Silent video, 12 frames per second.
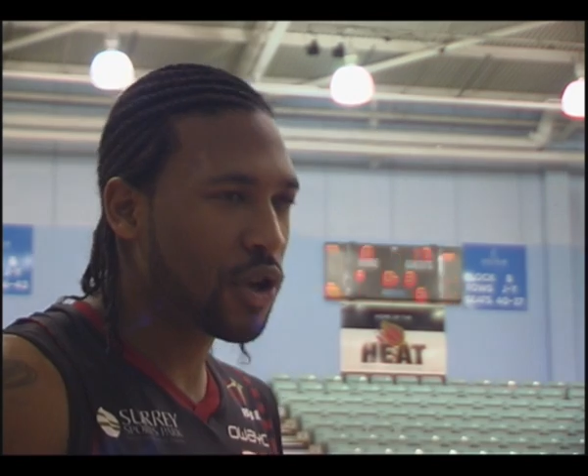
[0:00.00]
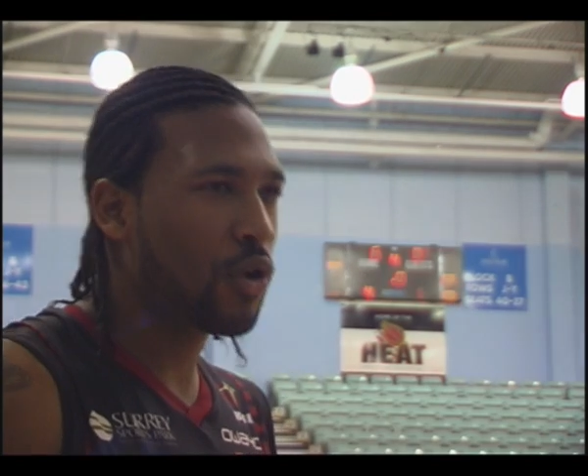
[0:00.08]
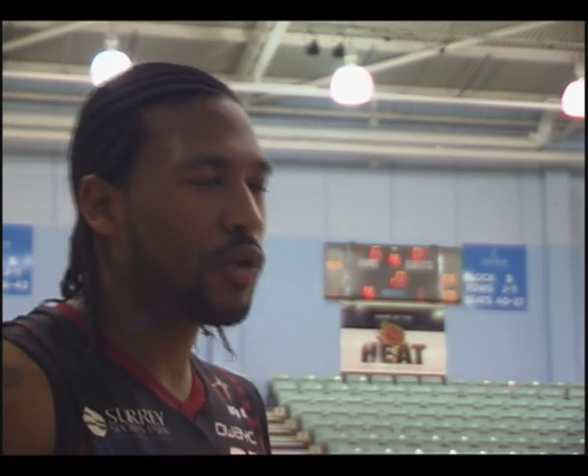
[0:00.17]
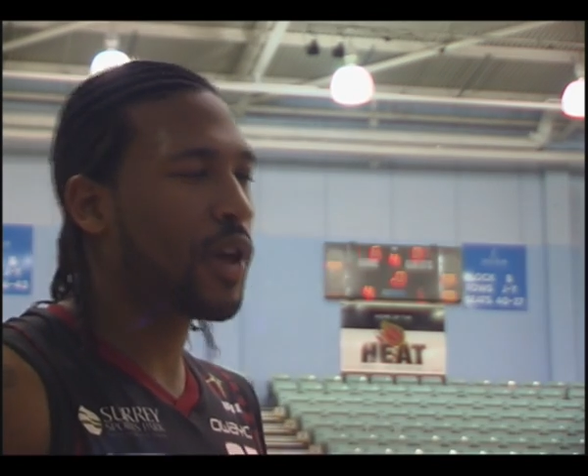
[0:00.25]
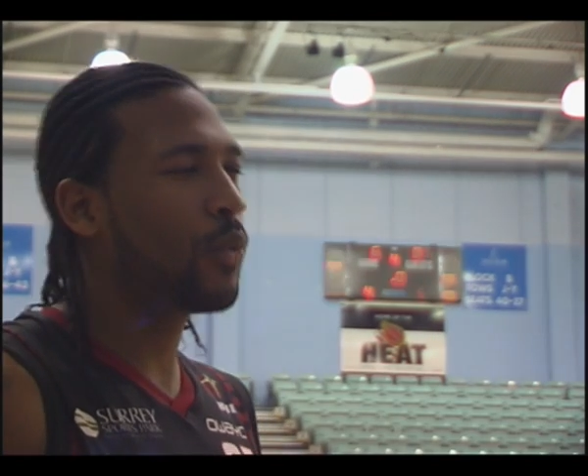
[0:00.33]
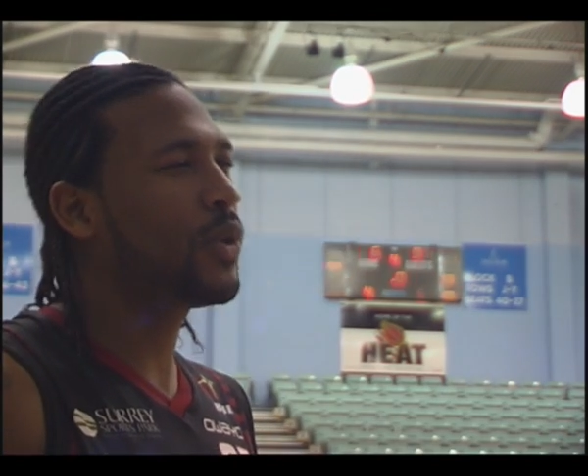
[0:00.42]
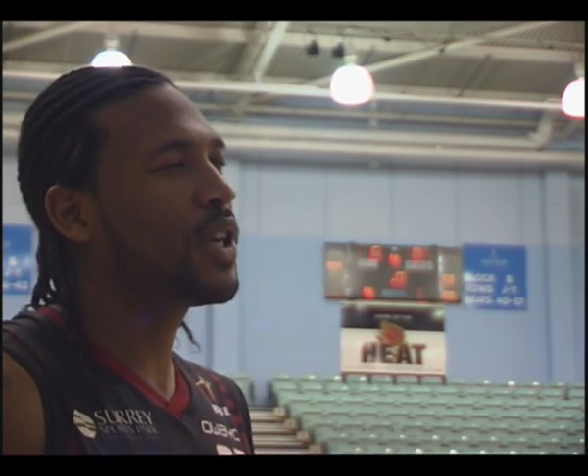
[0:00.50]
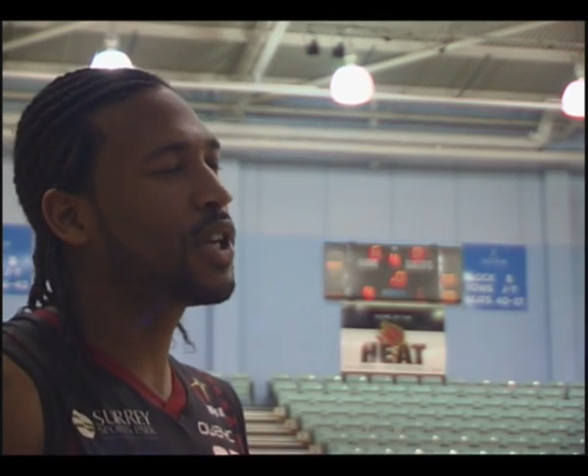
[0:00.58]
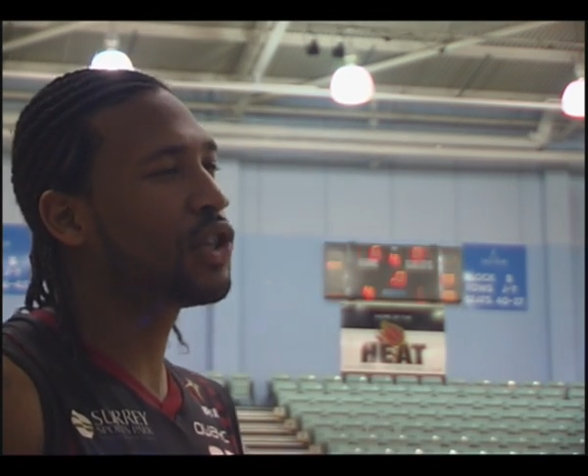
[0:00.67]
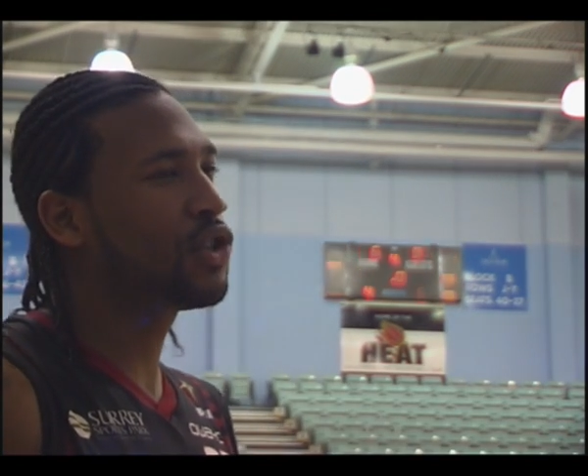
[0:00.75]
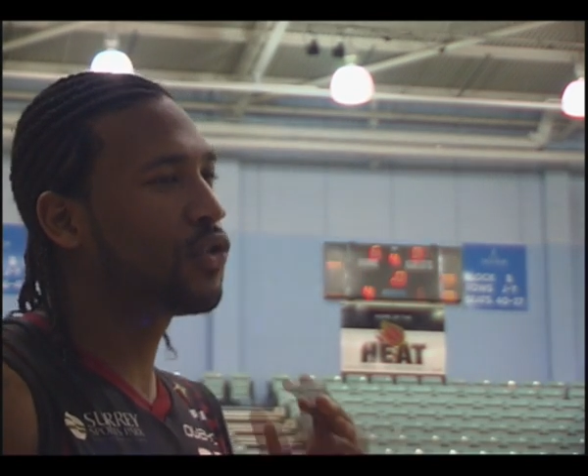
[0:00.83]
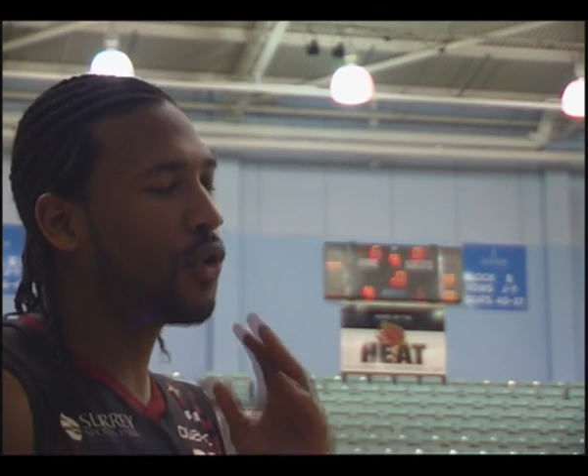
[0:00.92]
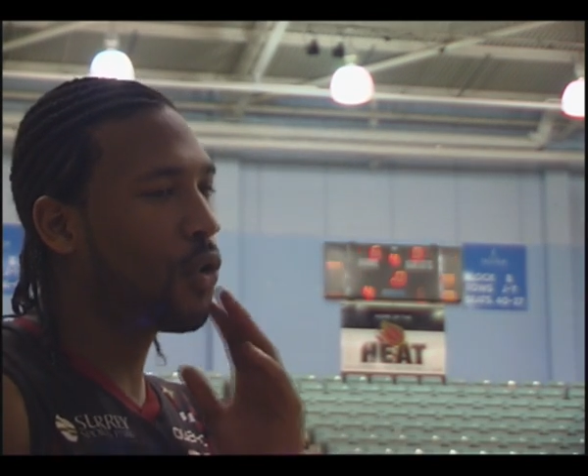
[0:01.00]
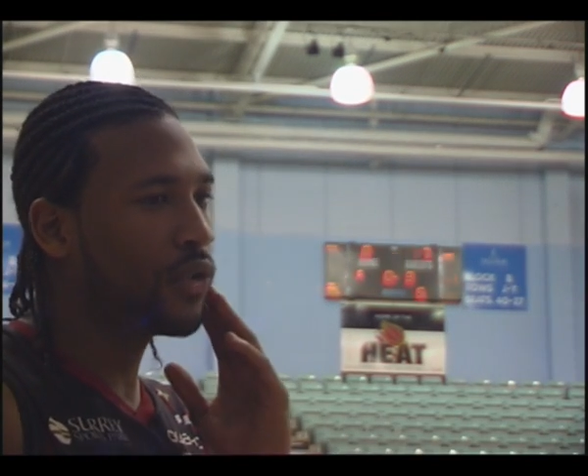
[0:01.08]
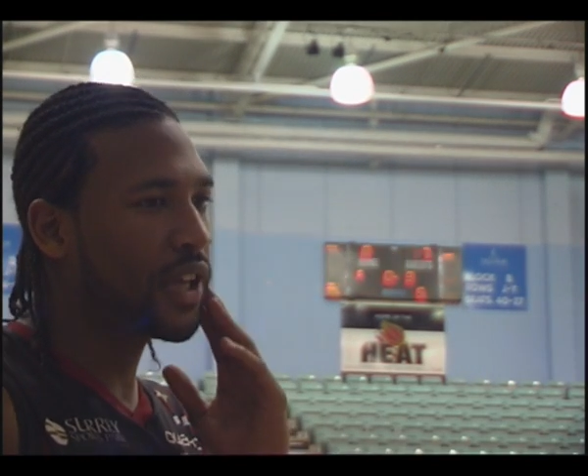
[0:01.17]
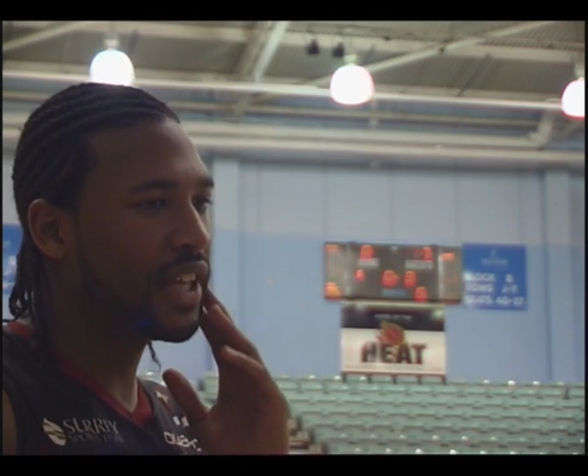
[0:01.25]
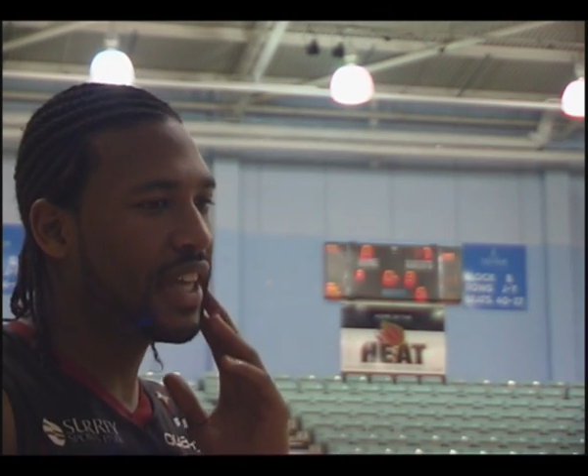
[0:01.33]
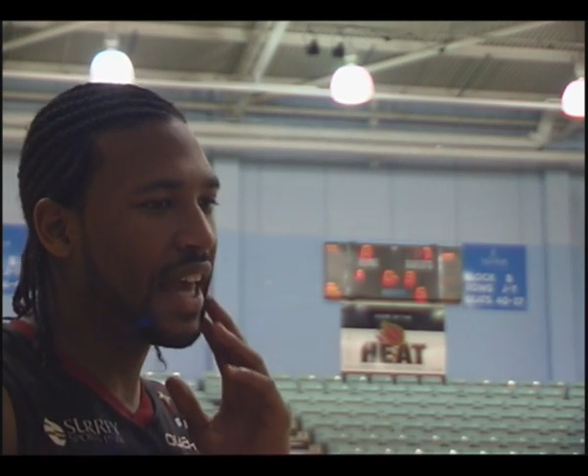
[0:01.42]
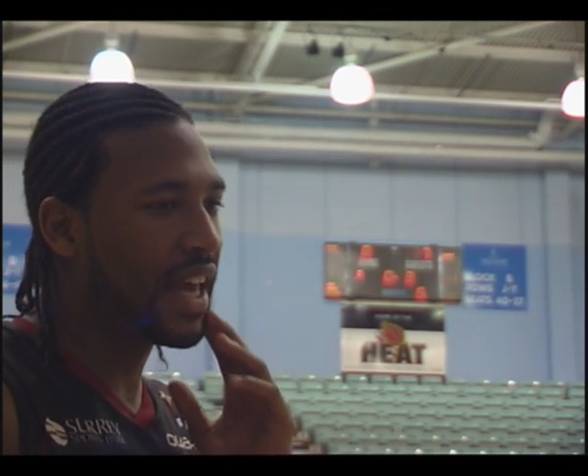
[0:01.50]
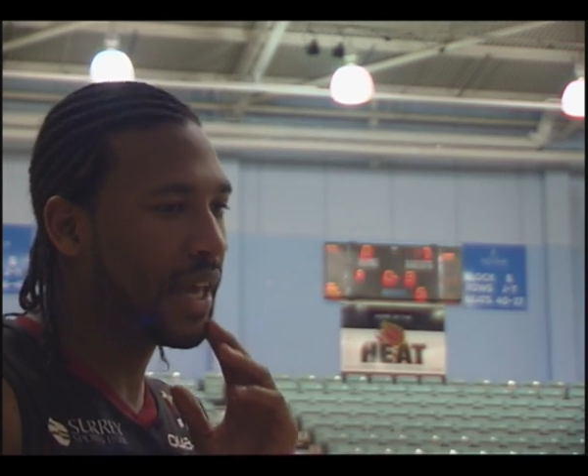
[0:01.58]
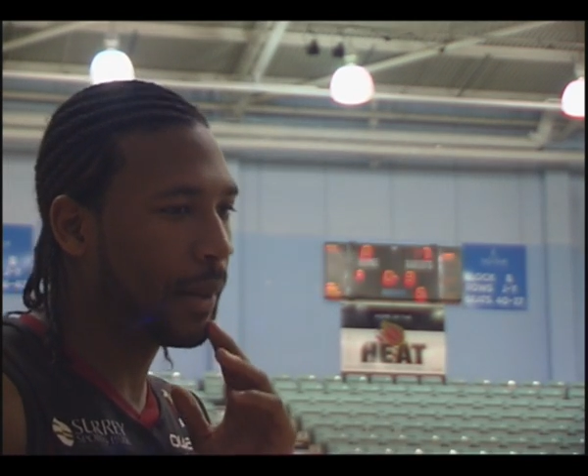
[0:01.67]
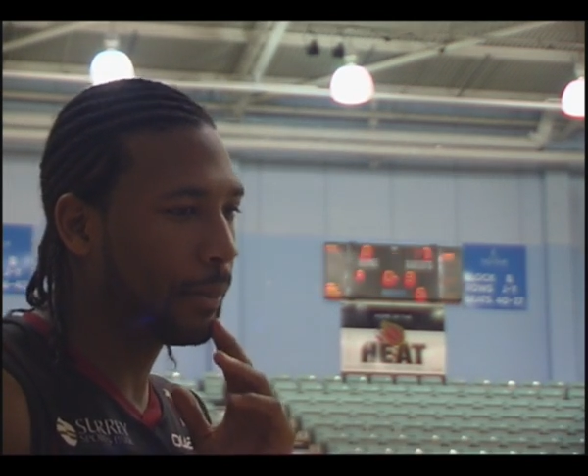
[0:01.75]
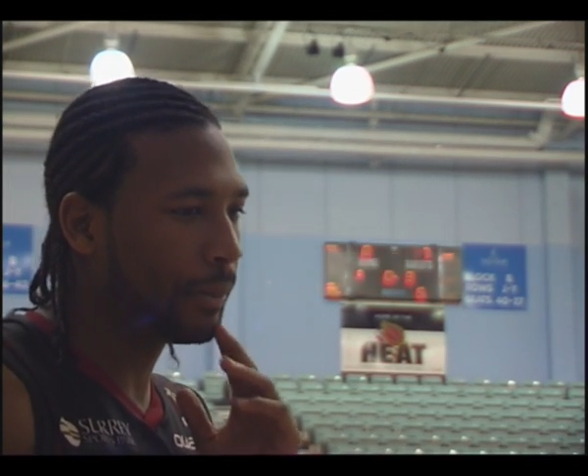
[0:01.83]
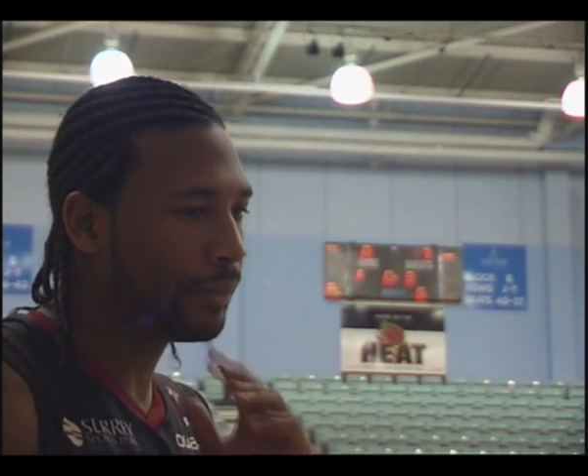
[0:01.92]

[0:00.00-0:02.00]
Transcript: though that we controlled the game